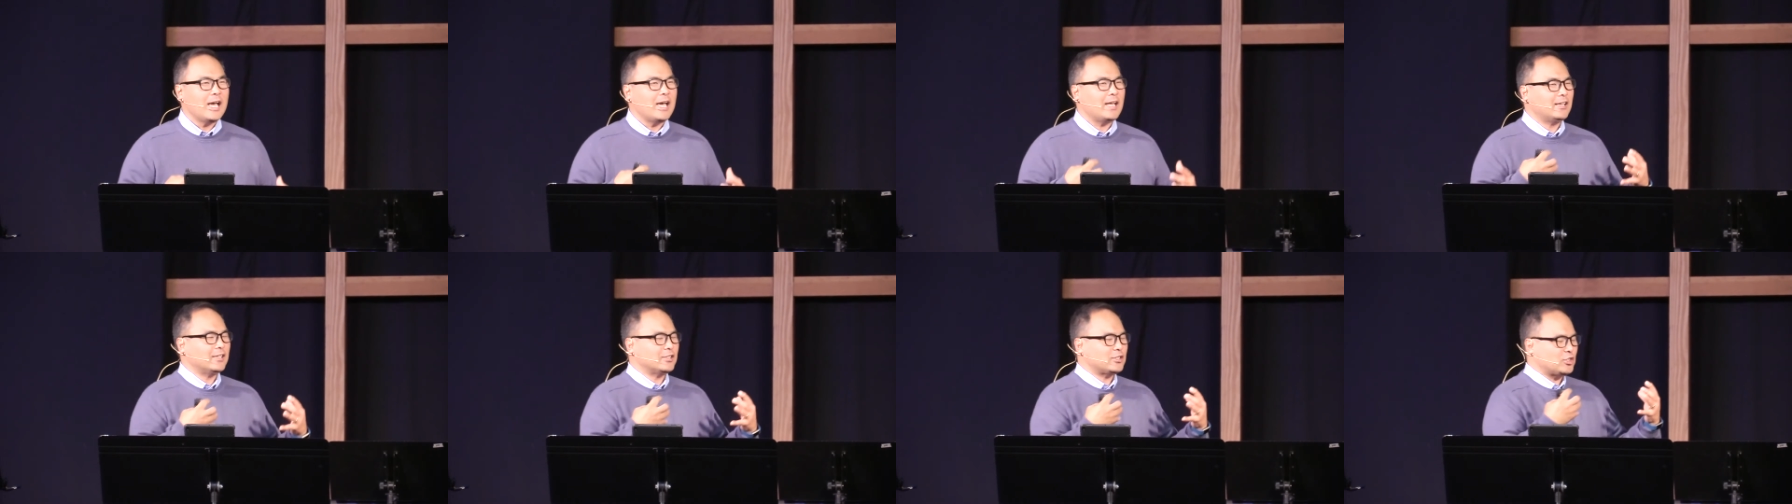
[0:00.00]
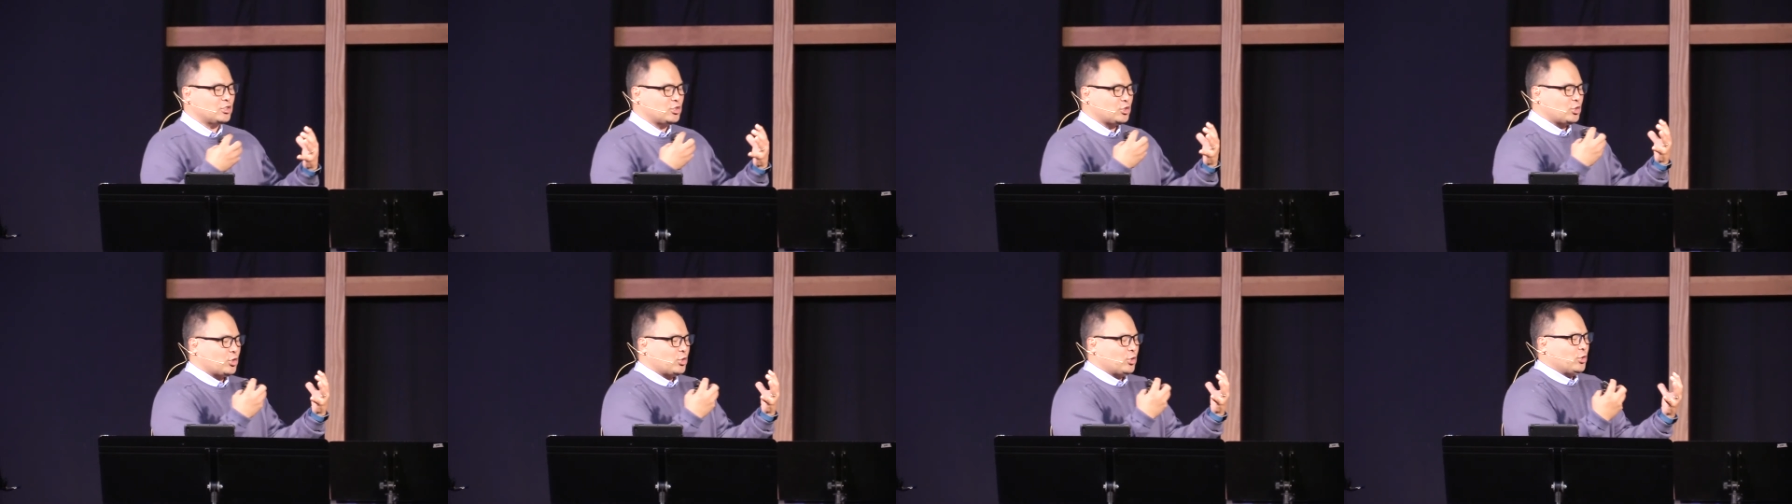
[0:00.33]
and it's
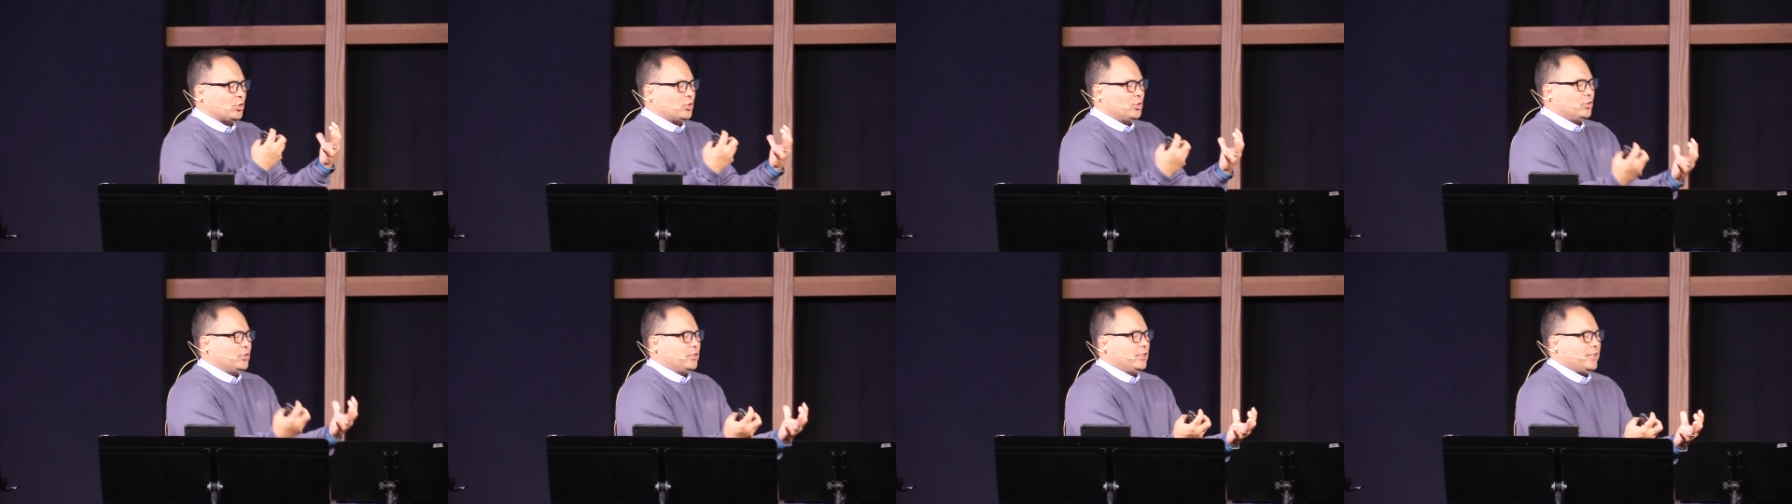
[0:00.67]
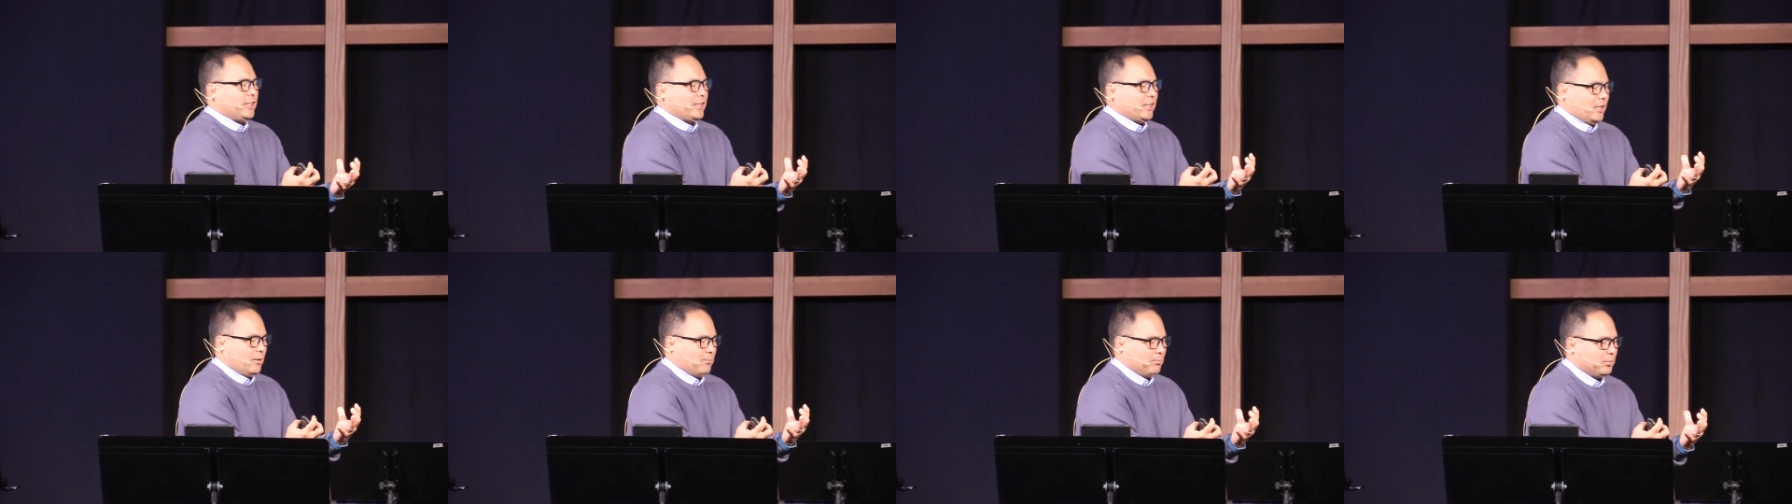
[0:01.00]

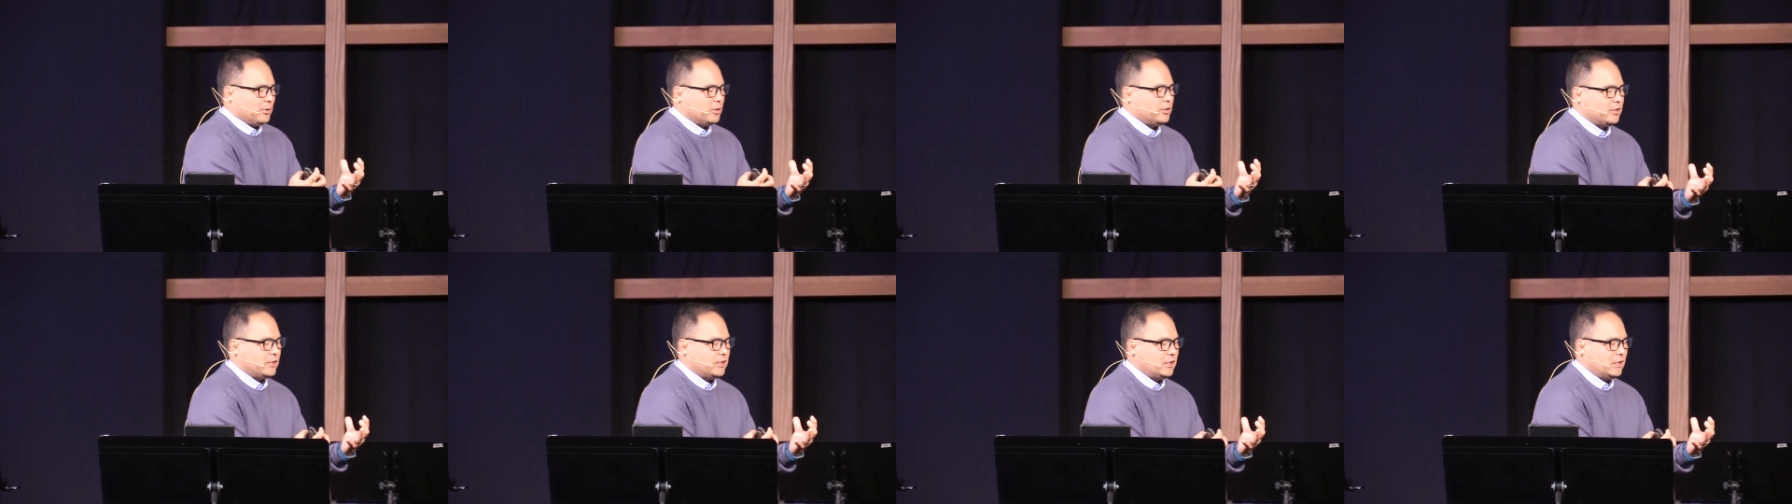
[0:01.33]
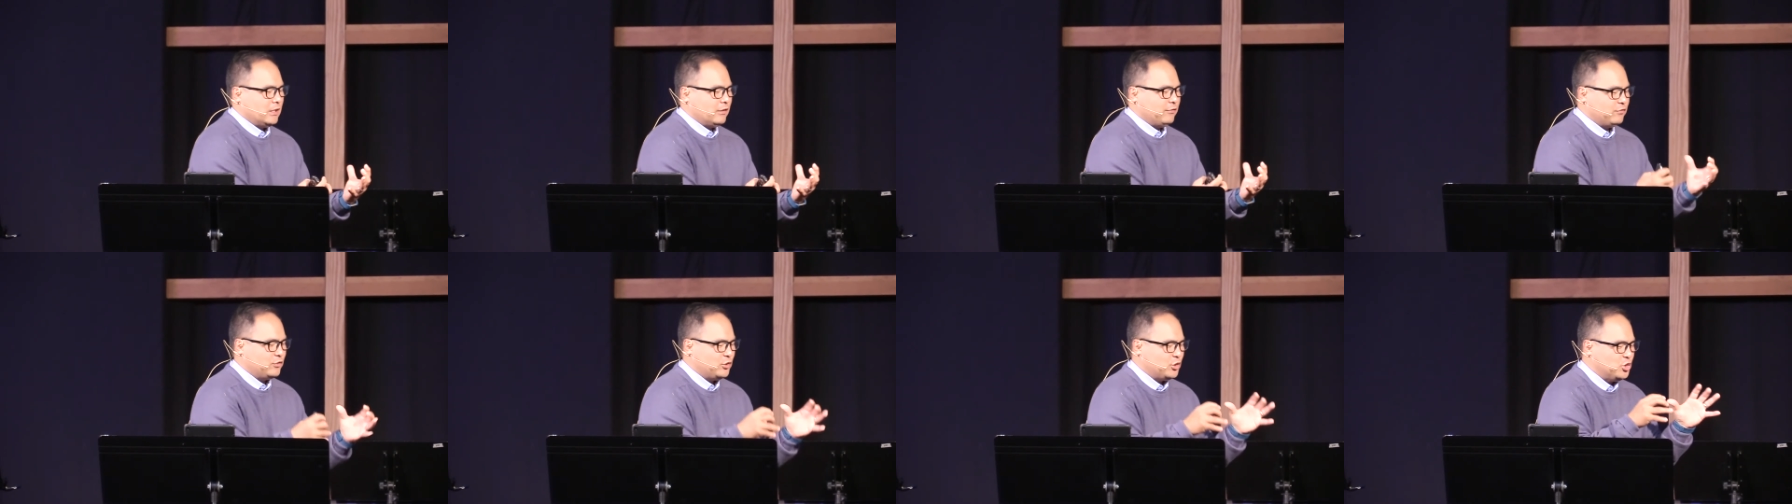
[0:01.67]
turning in
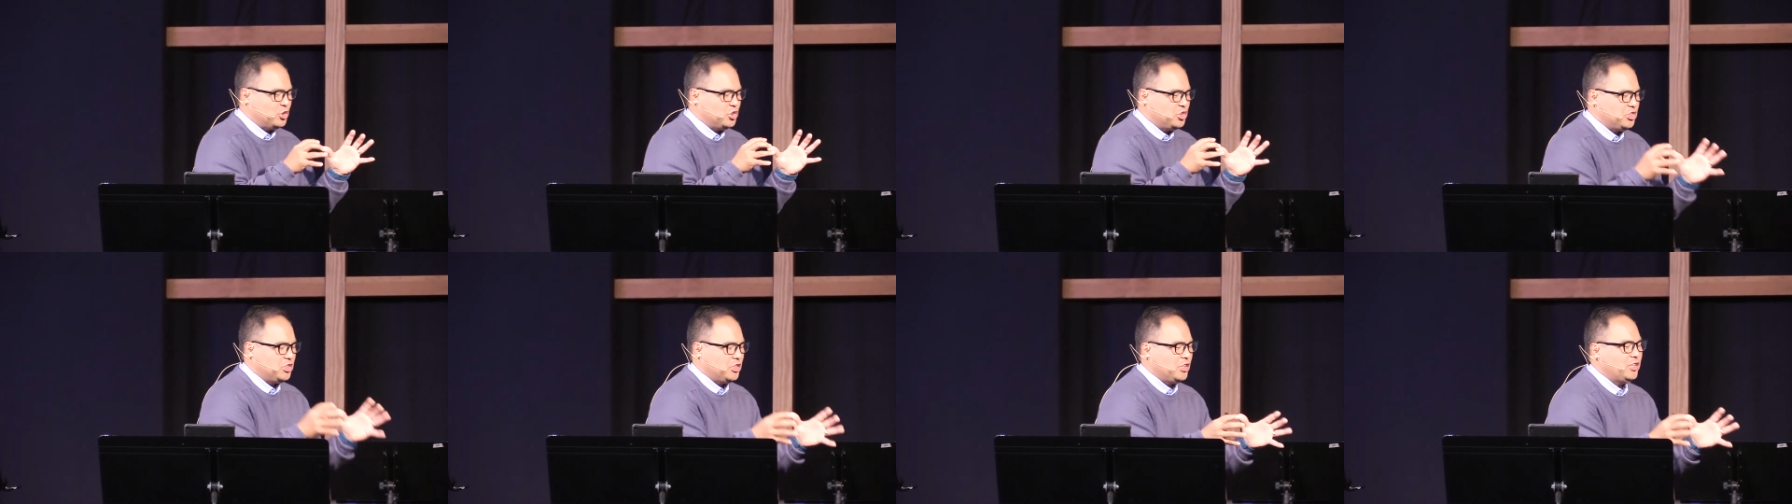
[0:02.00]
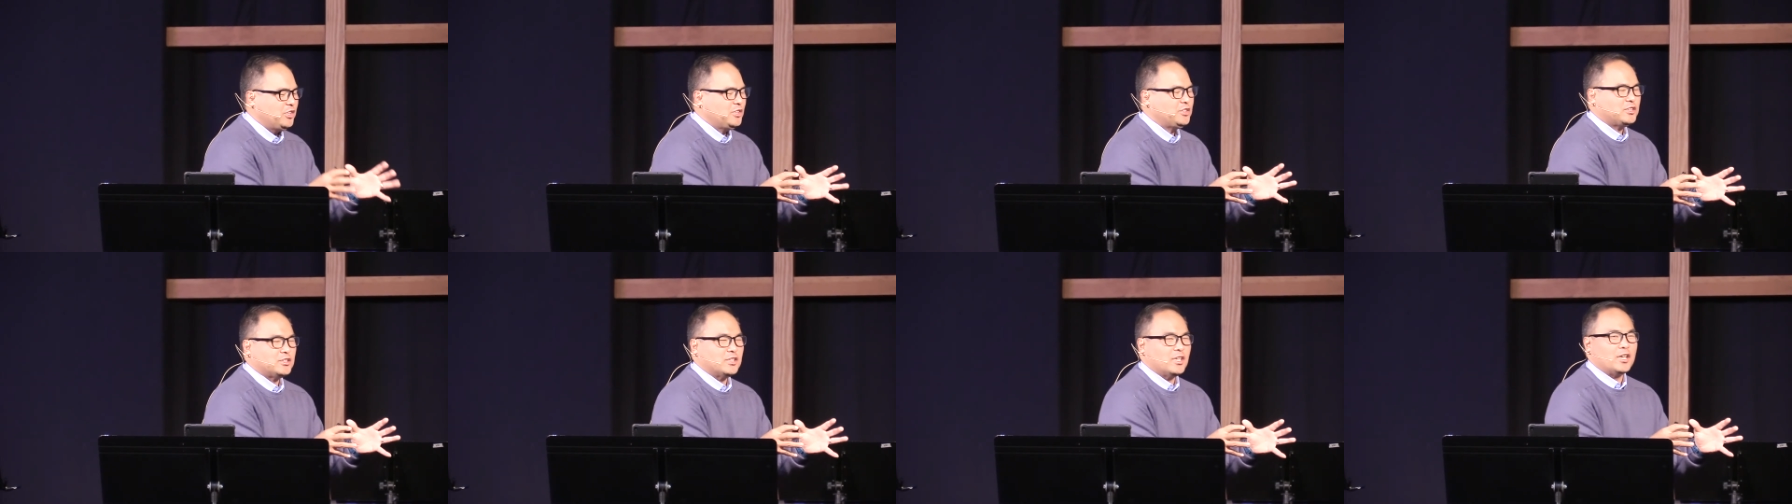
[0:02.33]
belief to
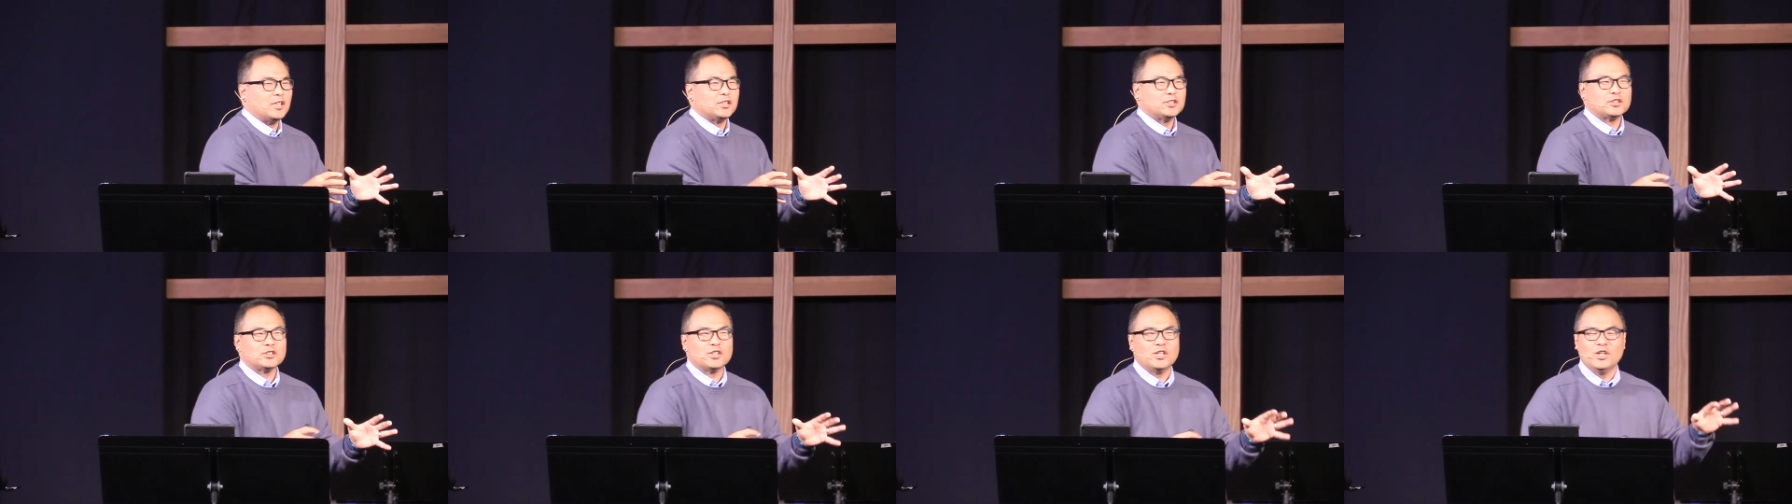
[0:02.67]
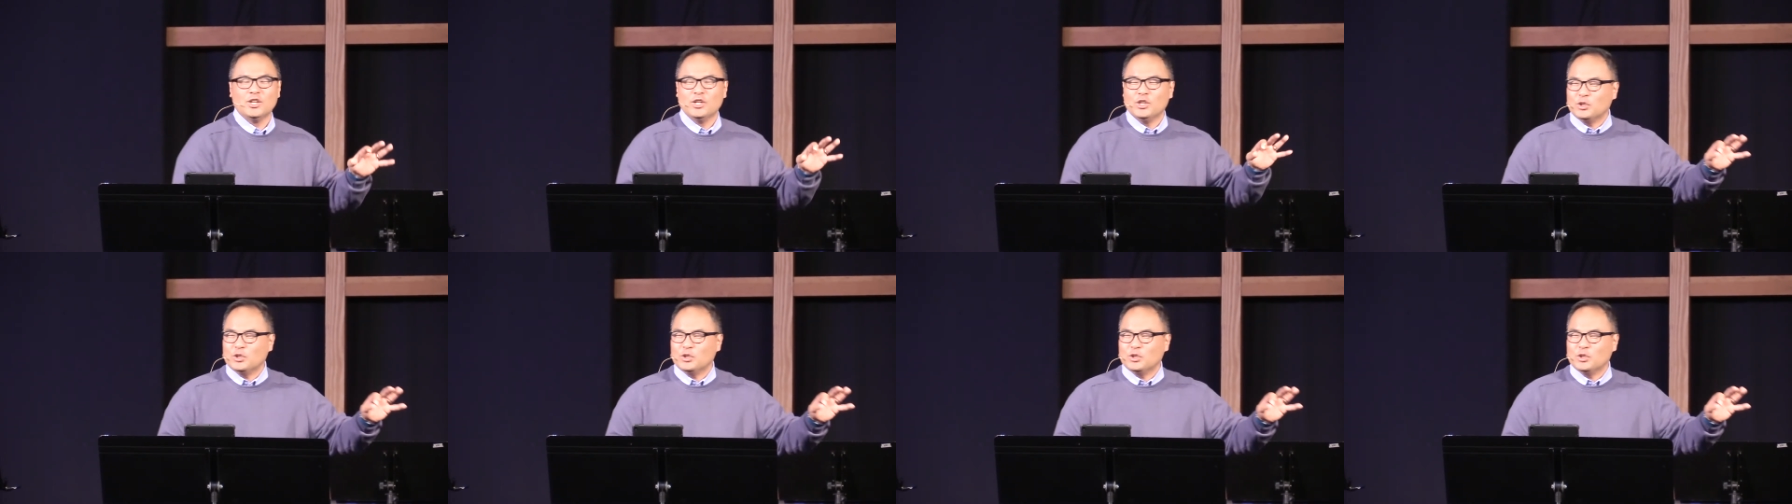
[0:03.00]
Jesus,